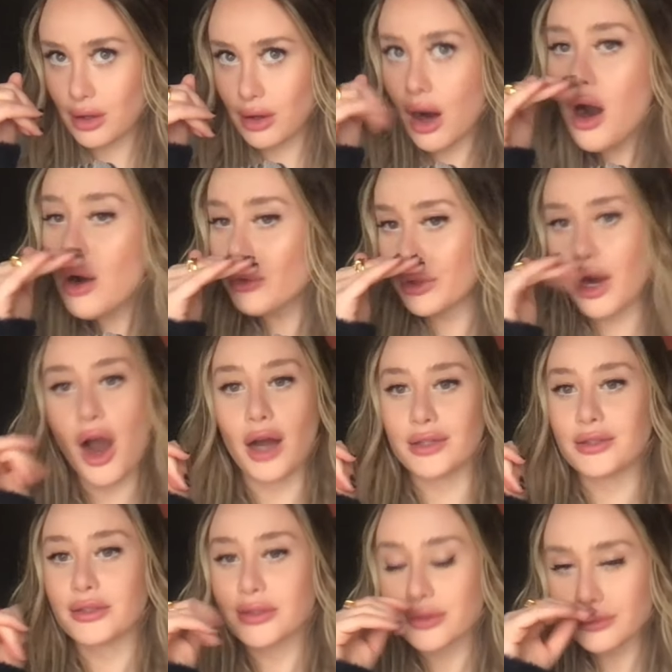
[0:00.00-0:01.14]
Oh,
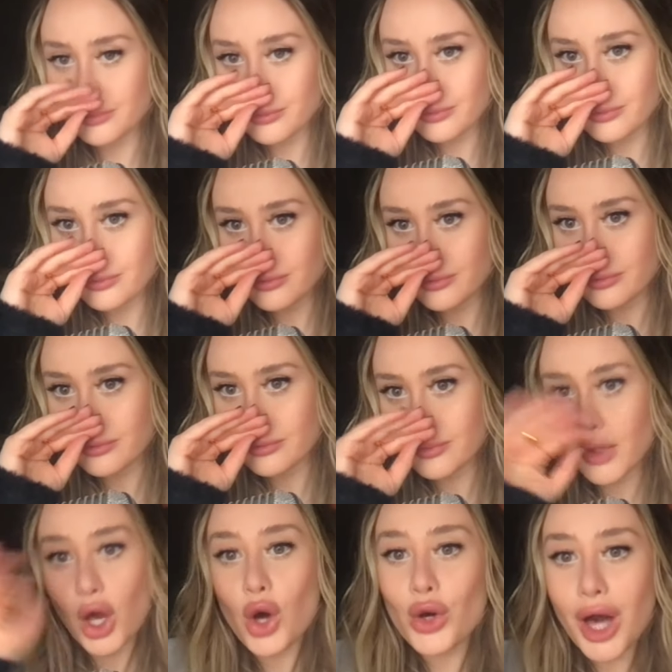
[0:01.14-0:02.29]
God.
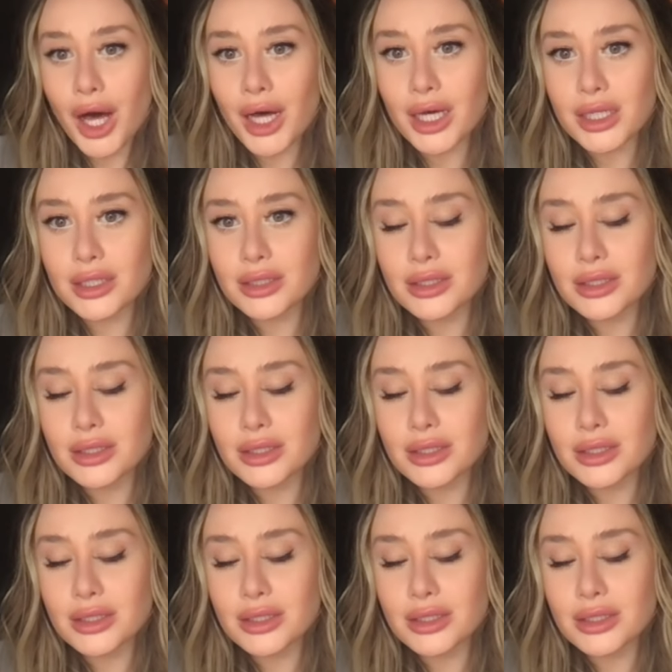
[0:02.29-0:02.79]
Oh, God.